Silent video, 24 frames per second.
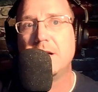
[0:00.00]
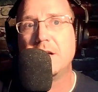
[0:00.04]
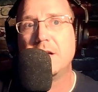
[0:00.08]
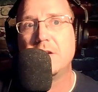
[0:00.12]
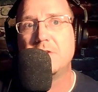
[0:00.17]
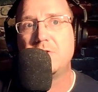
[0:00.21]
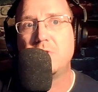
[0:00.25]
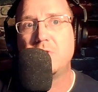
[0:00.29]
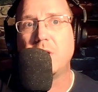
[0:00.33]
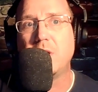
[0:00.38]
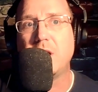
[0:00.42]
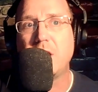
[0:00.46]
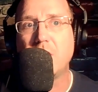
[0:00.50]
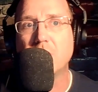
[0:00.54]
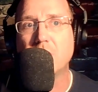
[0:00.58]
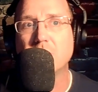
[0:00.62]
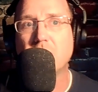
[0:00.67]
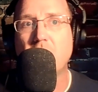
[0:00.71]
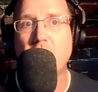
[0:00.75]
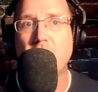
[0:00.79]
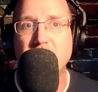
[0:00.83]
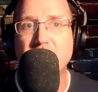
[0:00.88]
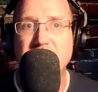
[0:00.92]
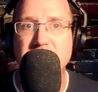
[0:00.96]
to a
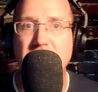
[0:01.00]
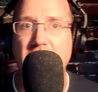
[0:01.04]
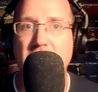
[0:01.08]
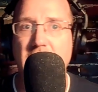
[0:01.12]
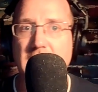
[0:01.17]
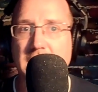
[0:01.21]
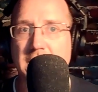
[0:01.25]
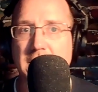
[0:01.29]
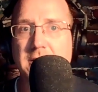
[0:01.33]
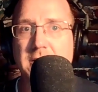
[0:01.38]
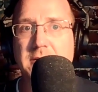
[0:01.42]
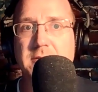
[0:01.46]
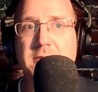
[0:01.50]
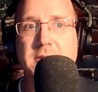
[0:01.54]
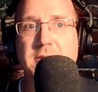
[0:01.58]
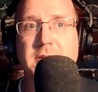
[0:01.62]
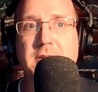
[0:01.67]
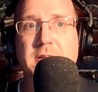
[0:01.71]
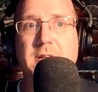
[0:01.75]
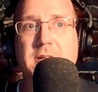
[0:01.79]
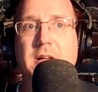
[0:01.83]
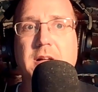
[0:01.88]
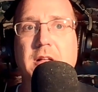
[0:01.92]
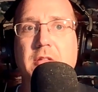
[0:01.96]
year-long saga
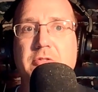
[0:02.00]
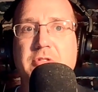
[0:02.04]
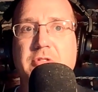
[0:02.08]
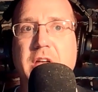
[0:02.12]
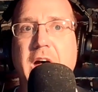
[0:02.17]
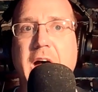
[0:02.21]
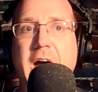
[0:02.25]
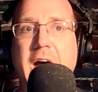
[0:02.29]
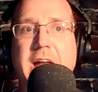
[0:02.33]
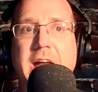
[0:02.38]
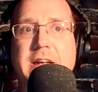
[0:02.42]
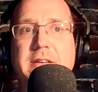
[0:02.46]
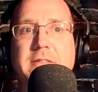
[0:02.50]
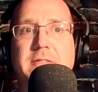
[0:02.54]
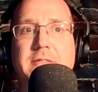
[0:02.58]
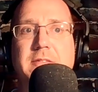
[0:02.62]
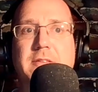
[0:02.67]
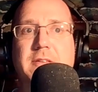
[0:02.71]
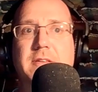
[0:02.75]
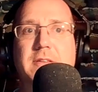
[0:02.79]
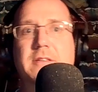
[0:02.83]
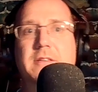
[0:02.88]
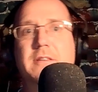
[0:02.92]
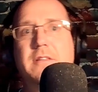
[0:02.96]
that
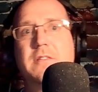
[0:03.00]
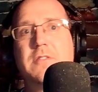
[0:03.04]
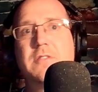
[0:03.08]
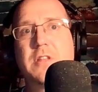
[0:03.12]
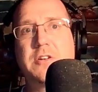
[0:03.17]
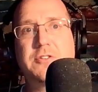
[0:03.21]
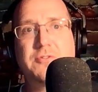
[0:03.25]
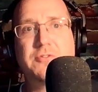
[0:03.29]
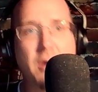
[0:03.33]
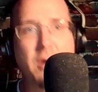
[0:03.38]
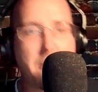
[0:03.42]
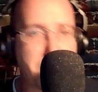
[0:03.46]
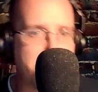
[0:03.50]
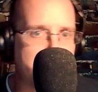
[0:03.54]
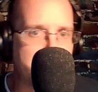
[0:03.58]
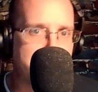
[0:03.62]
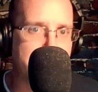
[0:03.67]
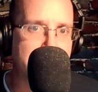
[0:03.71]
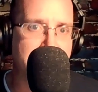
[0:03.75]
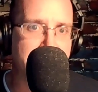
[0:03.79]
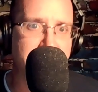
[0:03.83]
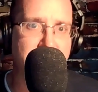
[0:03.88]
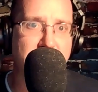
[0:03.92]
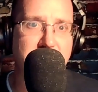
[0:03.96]
the Trump
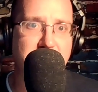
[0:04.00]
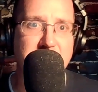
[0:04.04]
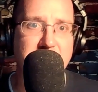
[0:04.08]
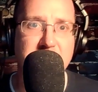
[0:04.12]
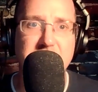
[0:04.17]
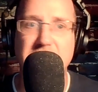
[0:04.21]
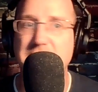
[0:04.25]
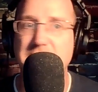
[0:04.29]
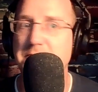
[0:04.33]
administration says